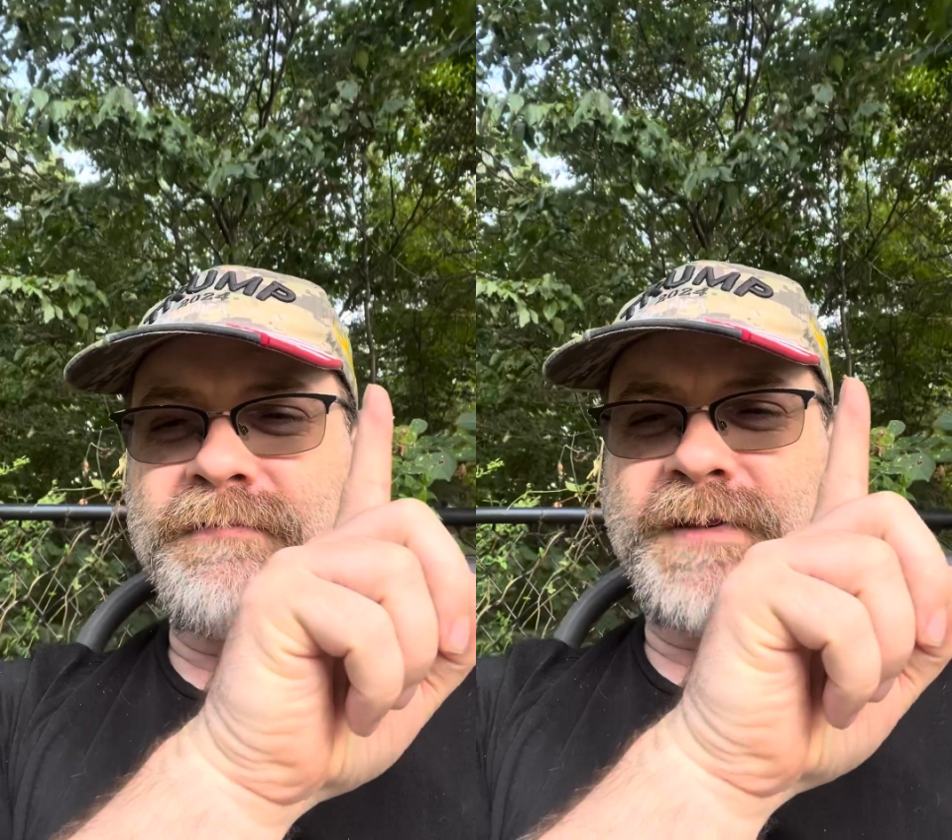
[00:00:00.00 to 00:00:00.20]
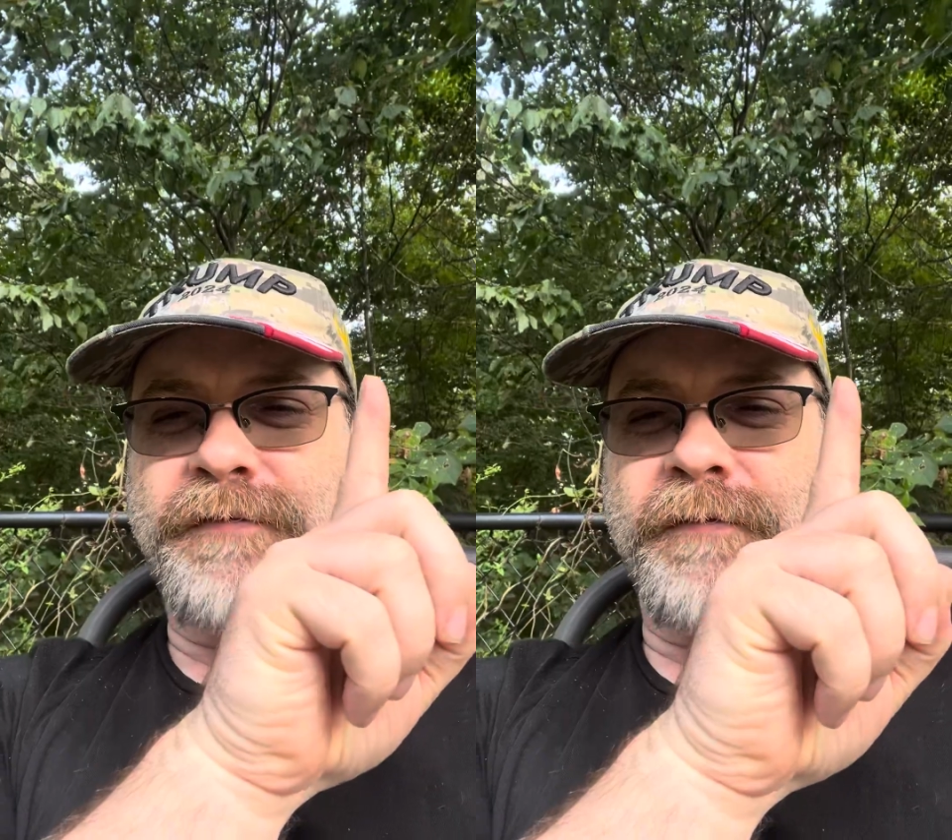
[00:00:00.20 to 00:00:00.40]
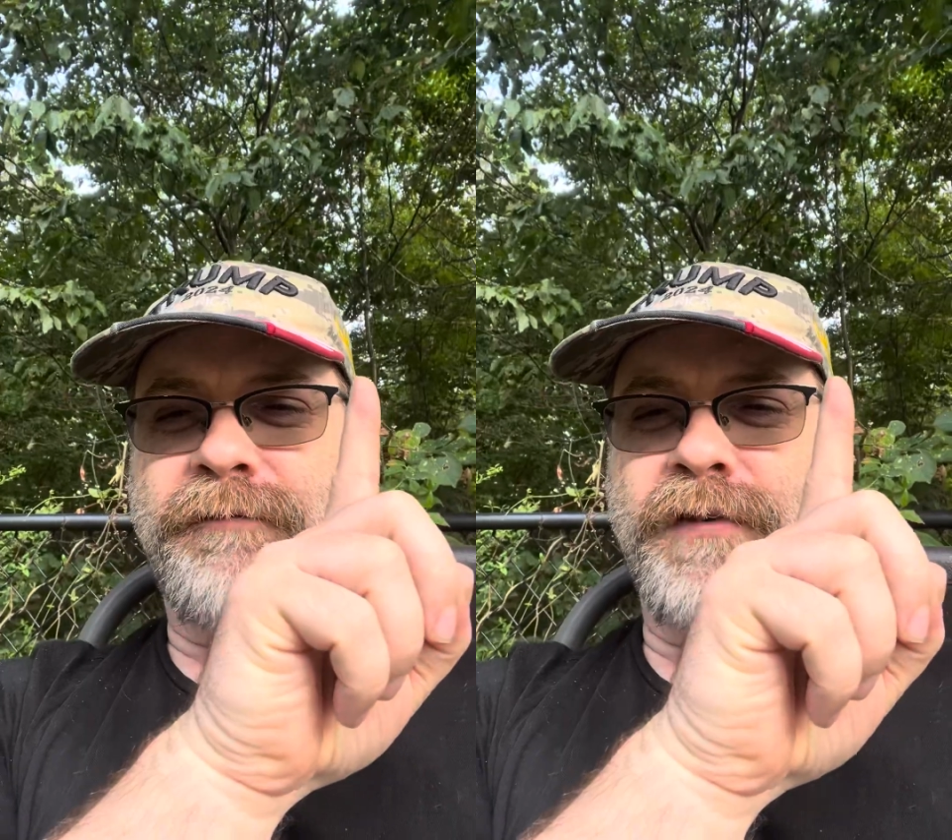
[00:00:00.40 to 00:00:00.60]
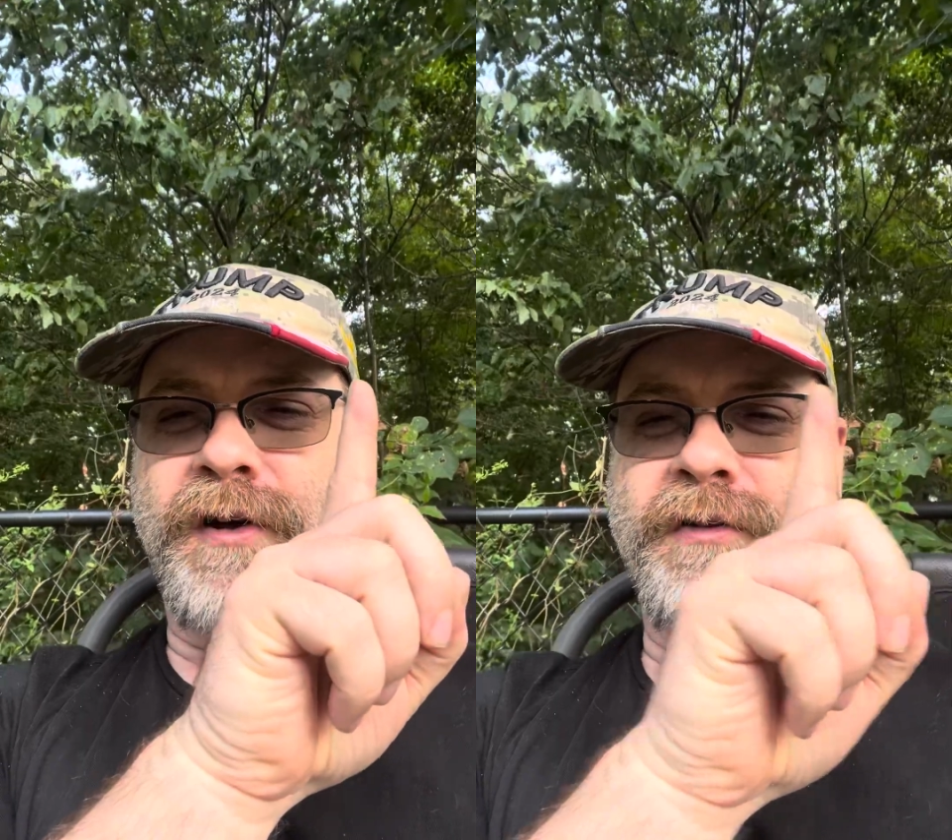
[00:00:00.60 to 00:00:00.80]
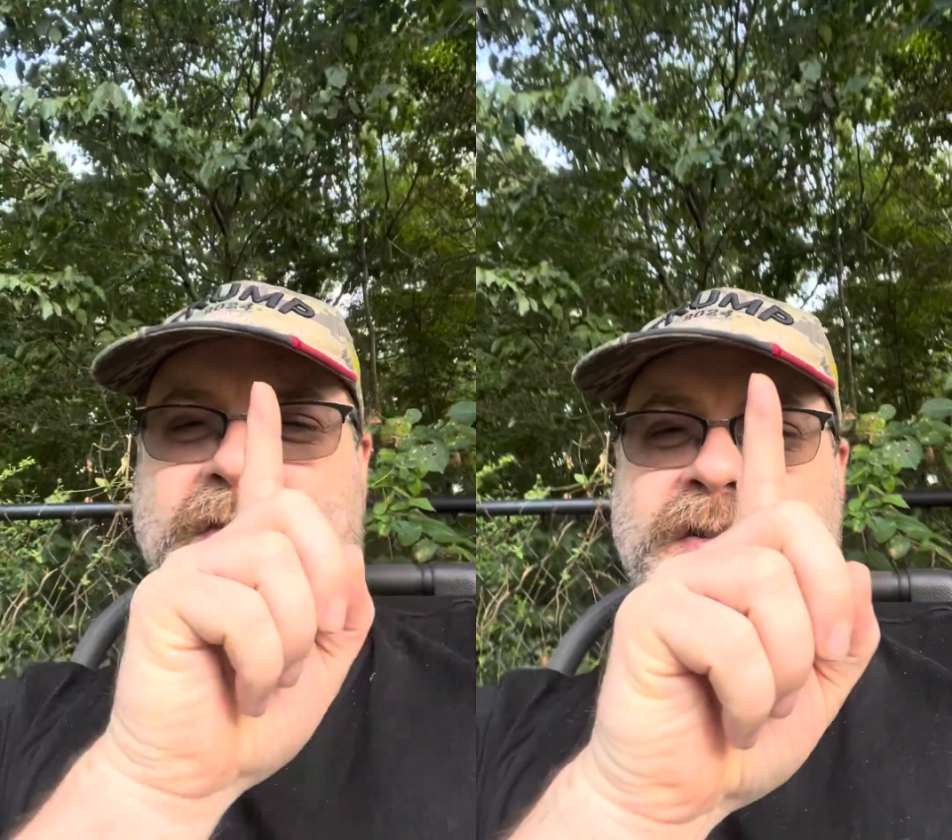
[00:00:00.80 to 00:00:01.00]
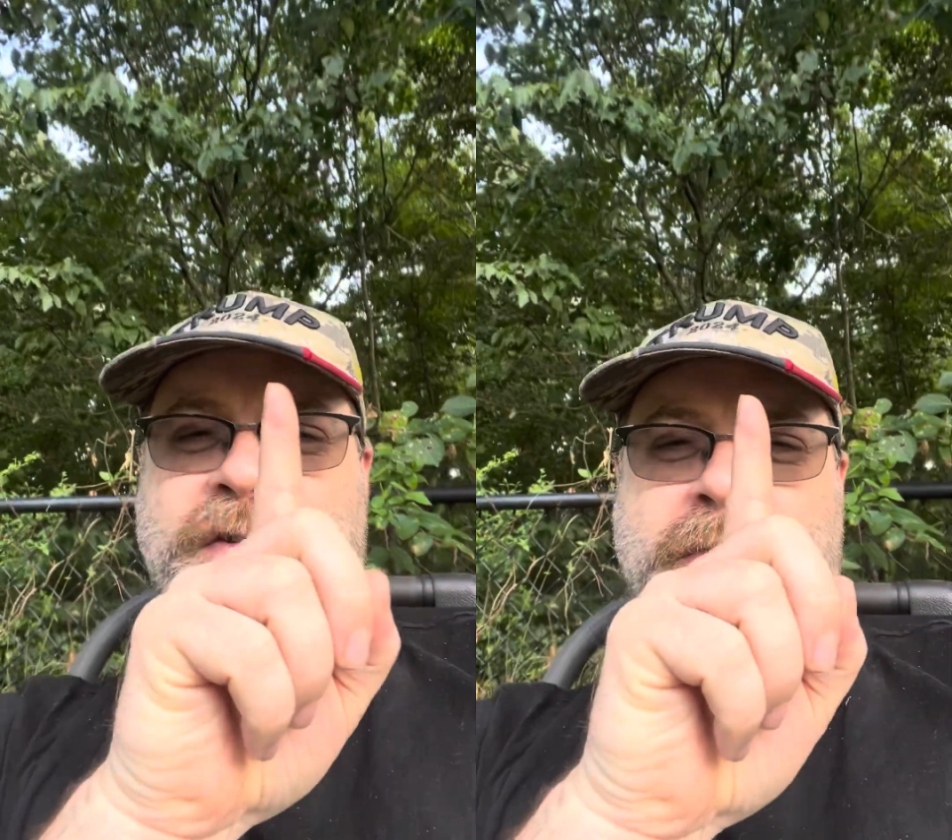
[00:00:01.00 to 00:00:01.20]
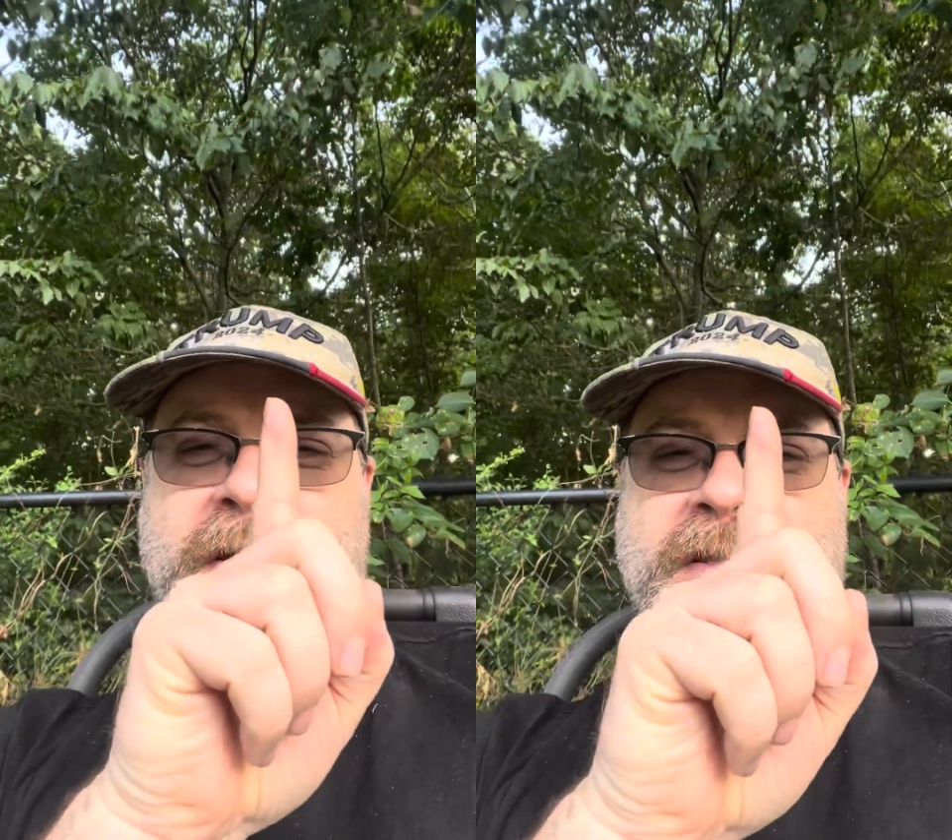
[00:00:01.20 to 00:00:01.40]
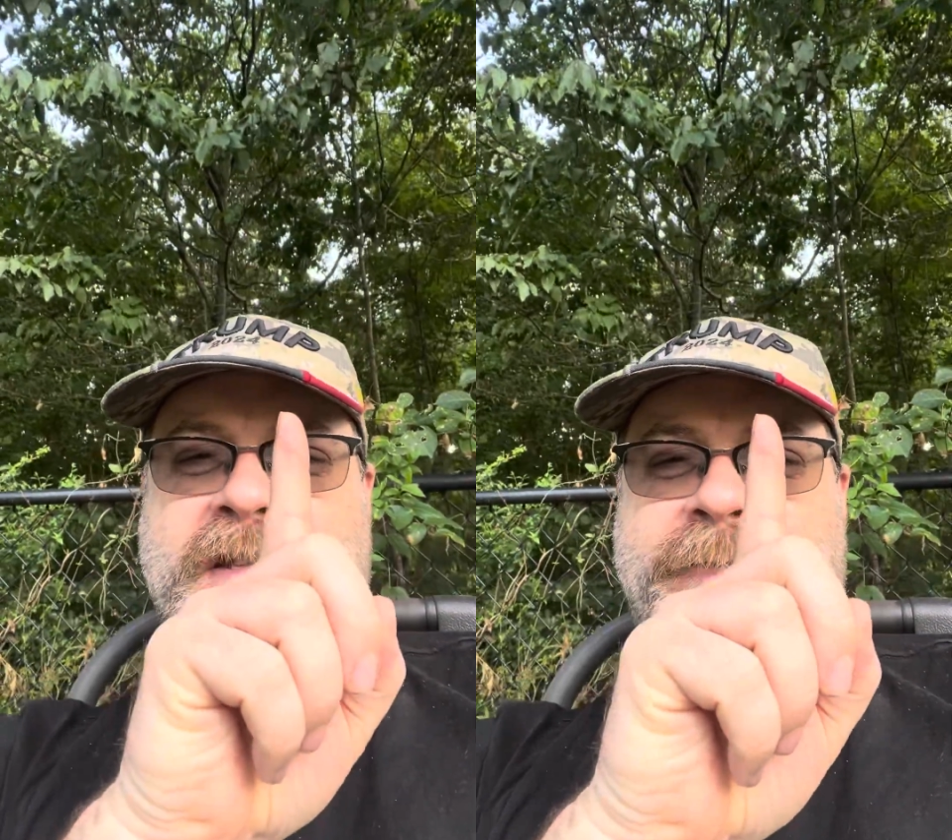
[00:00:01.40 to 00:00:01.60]
different fault. 2, we're
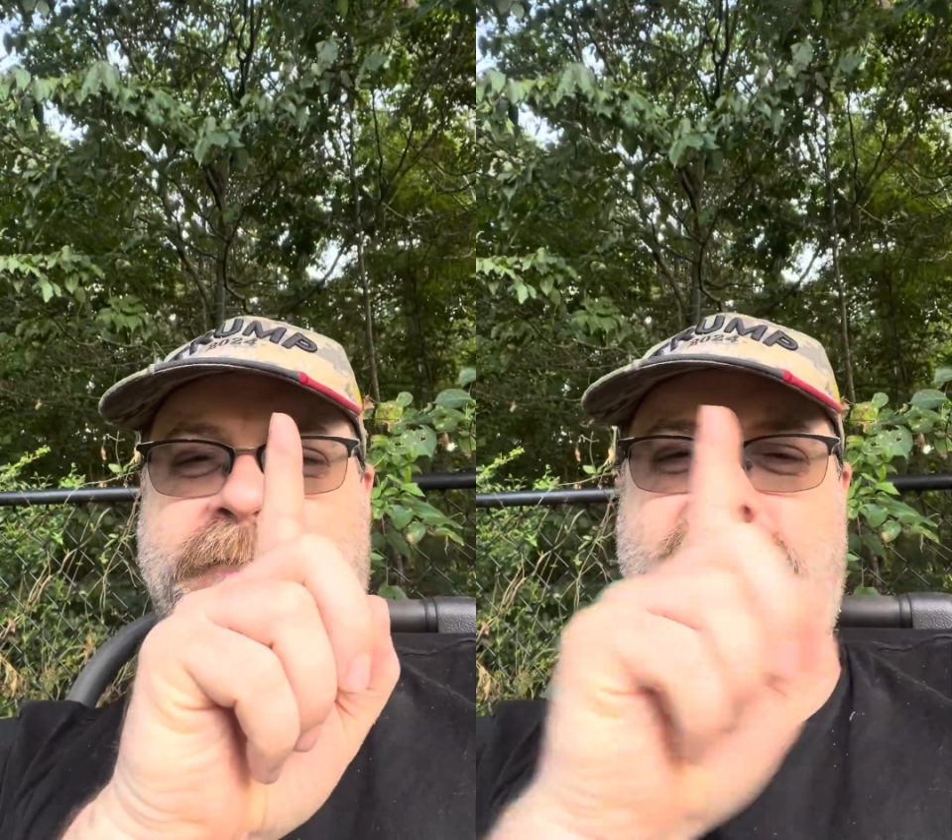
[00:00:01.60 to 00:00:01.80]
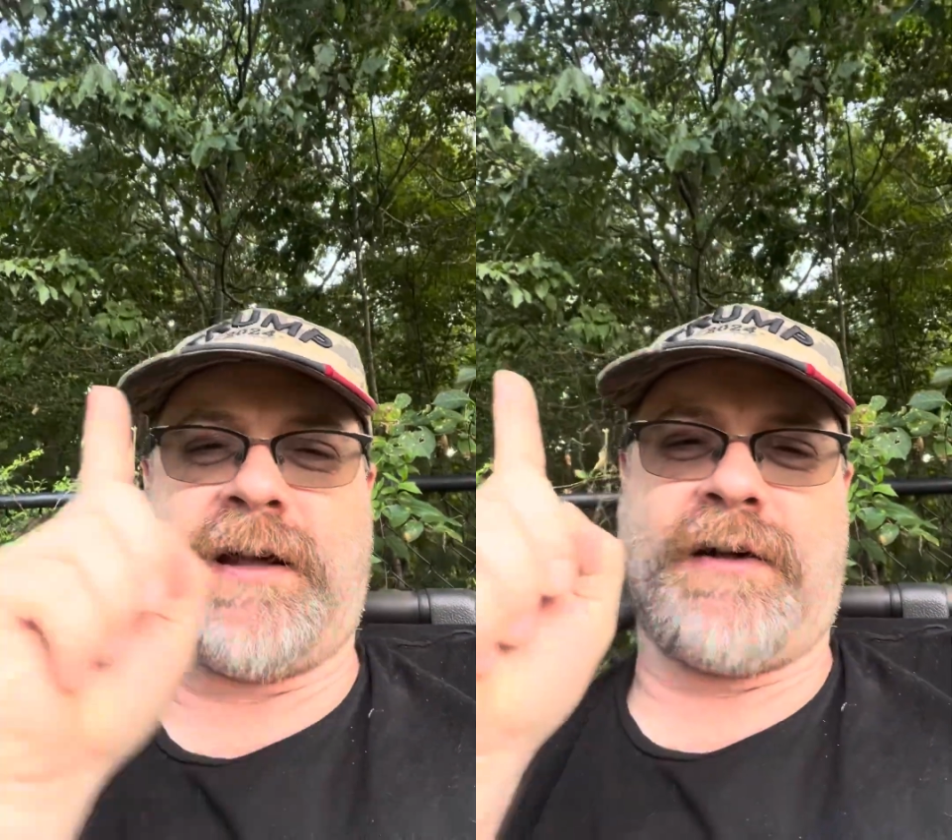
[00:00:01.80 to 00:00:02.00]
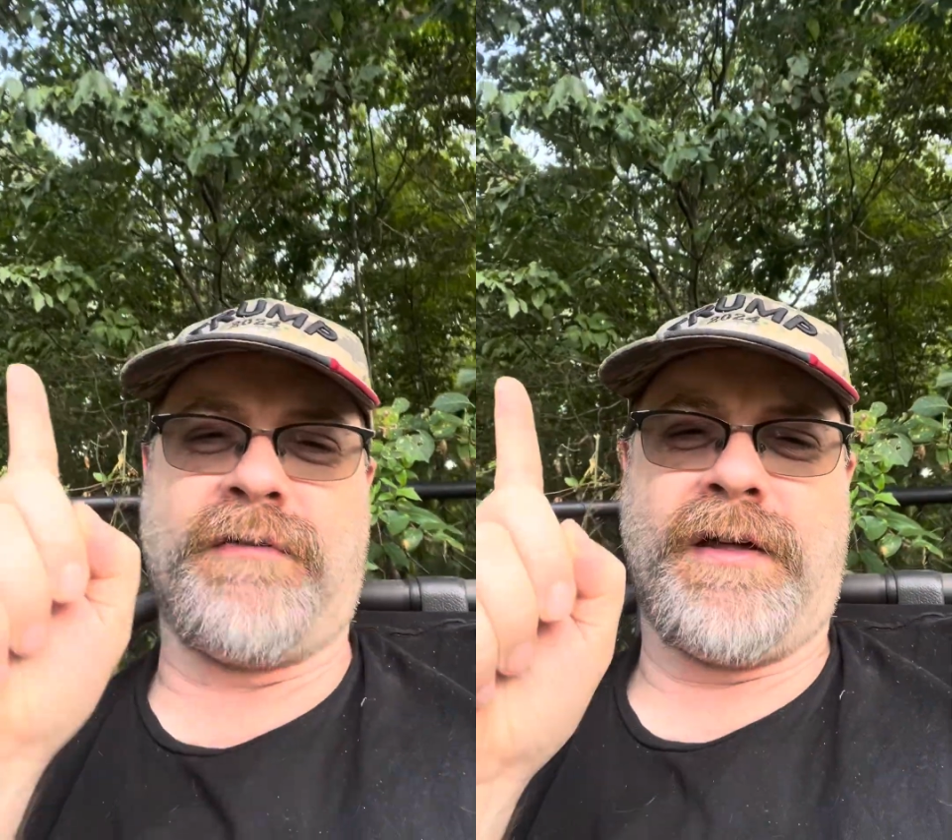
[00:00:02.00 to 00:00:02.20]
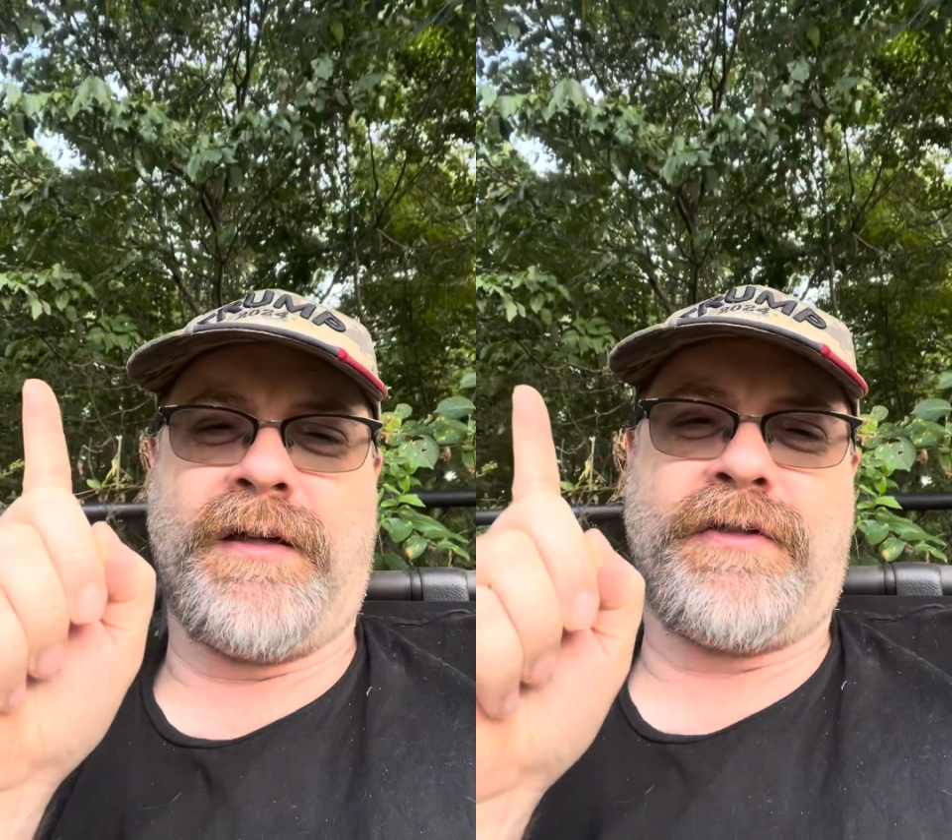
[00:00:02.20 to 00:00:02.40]
going to skip for now.